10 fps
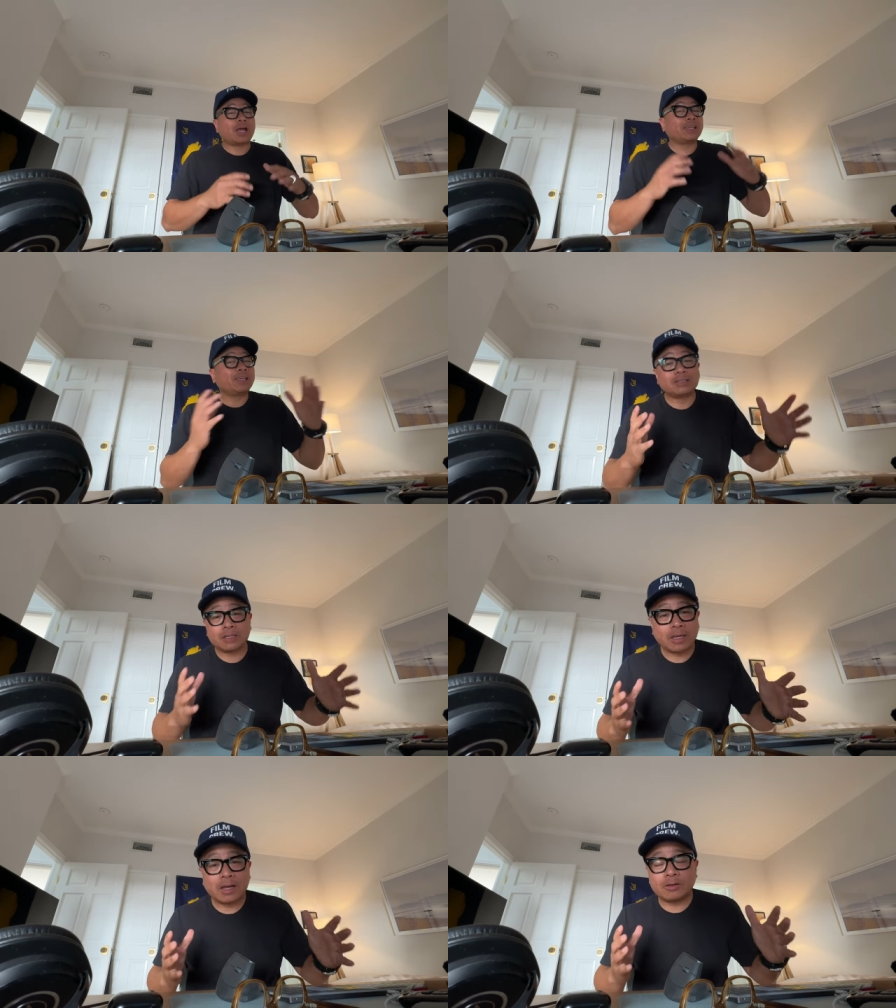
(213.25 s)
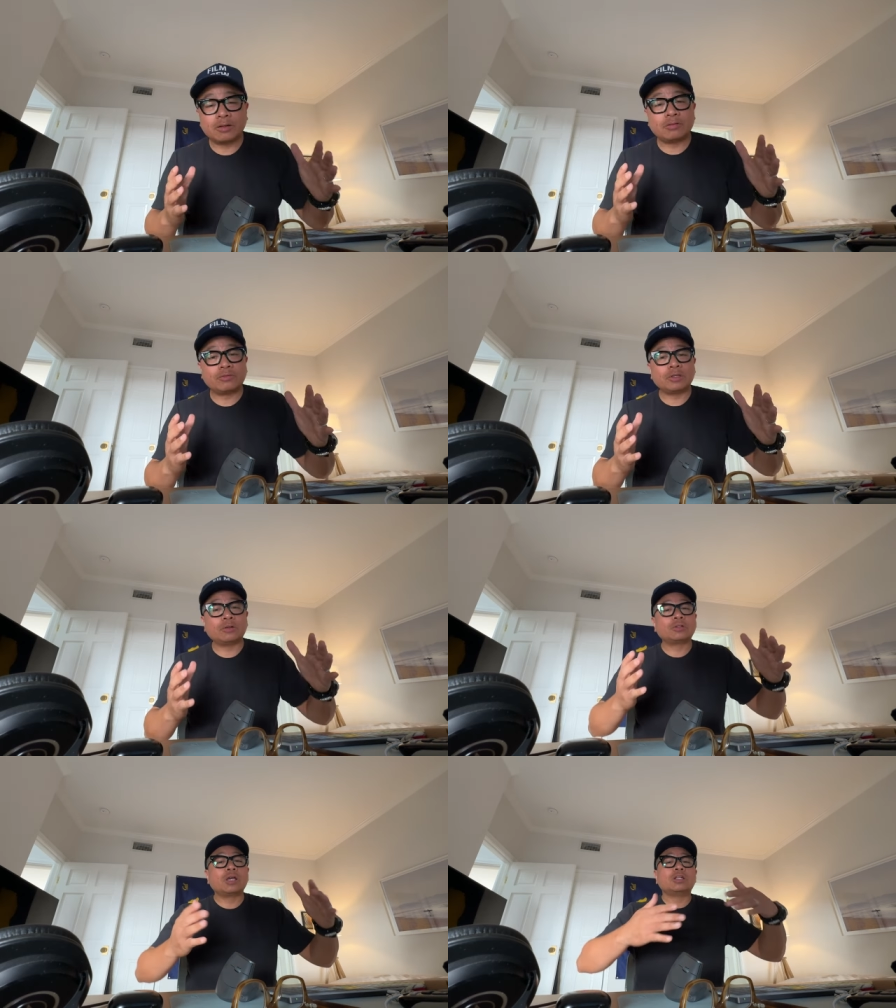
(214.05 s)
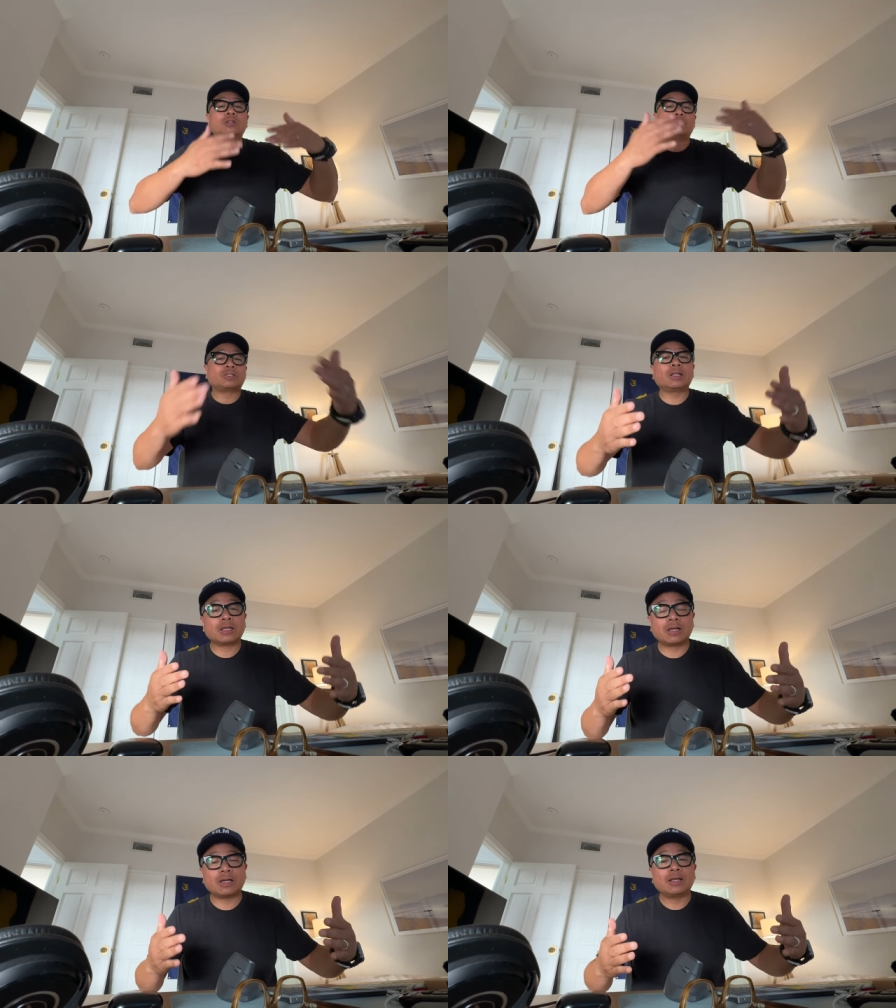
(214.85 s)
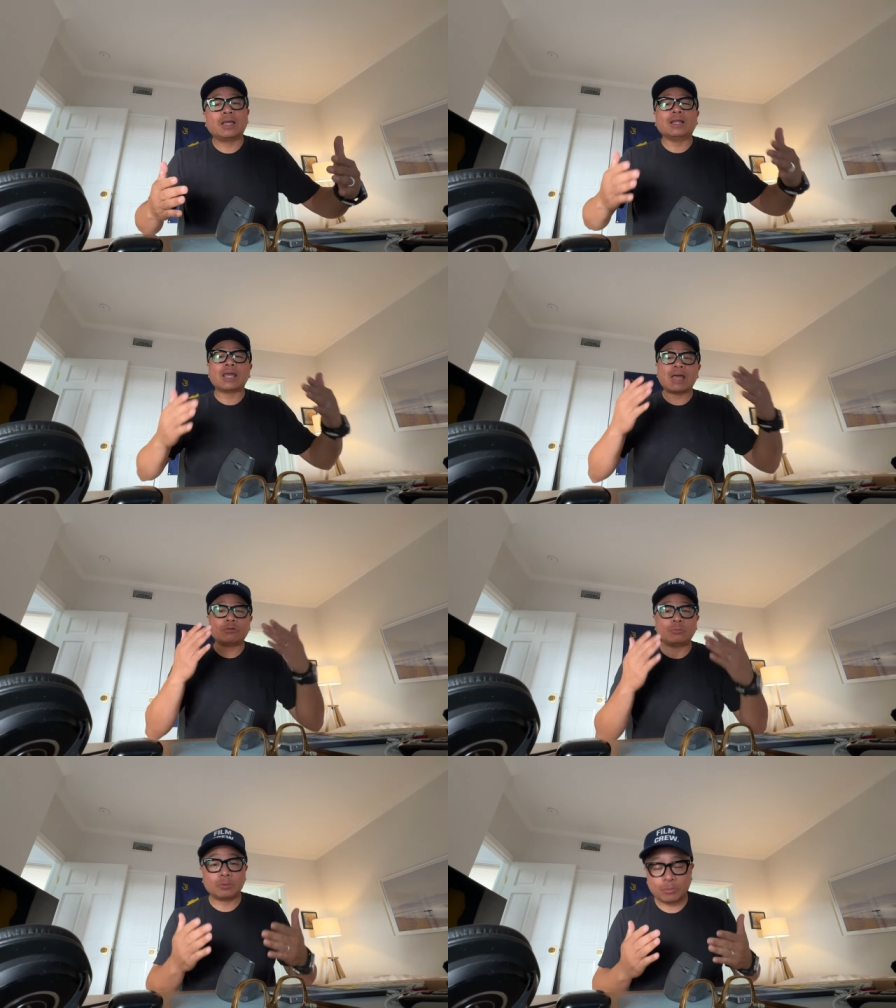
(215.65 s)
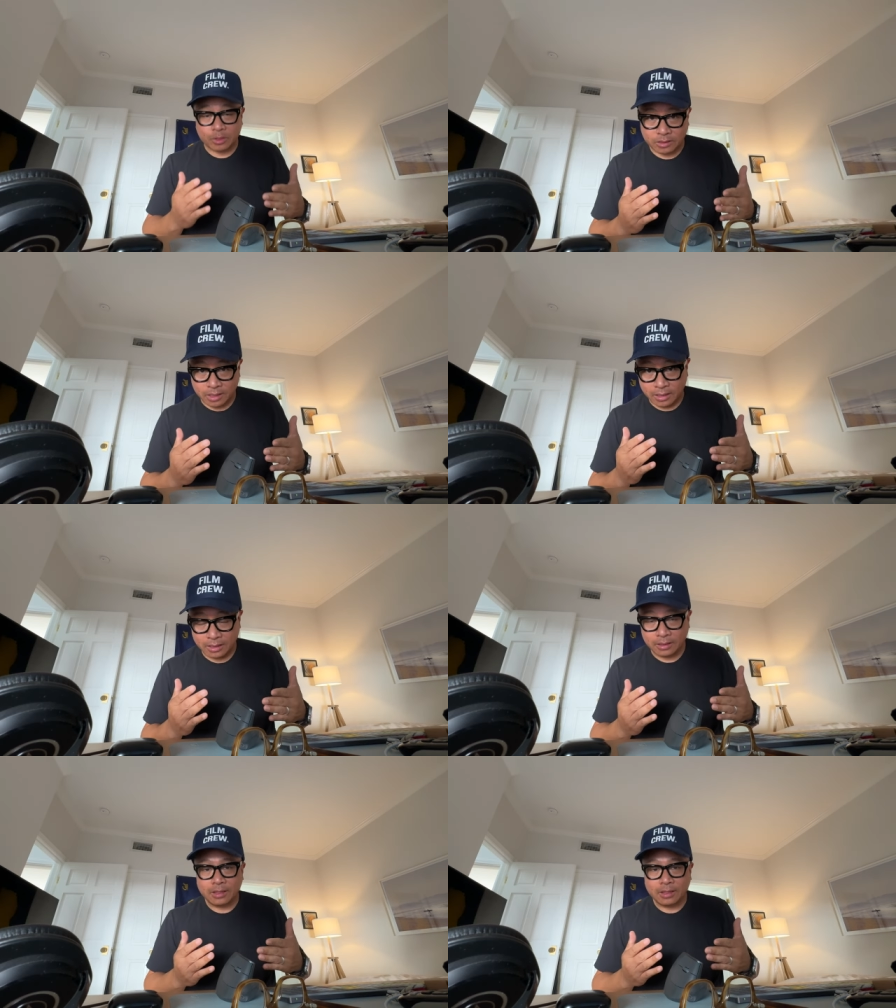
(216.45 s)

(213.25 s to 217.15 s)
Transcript: I can't tell you how good it feels to present a cut and have it be appreciated.